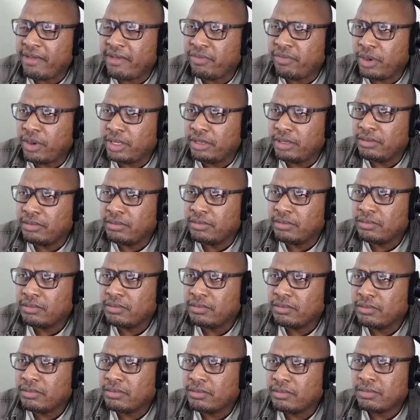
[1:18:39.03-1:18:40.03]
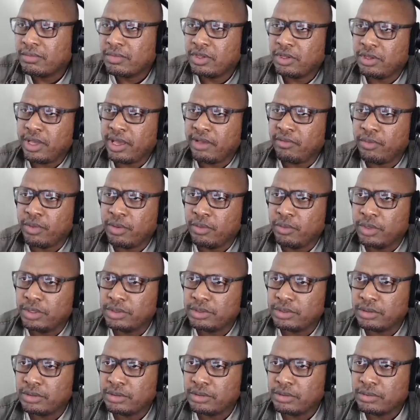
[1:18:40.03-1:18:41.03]
one? Do you? Have I had. I
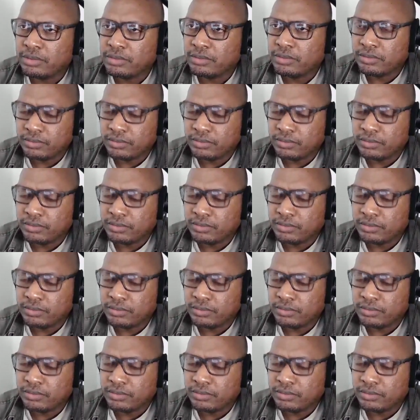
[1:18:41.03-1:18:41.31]
used to. I used to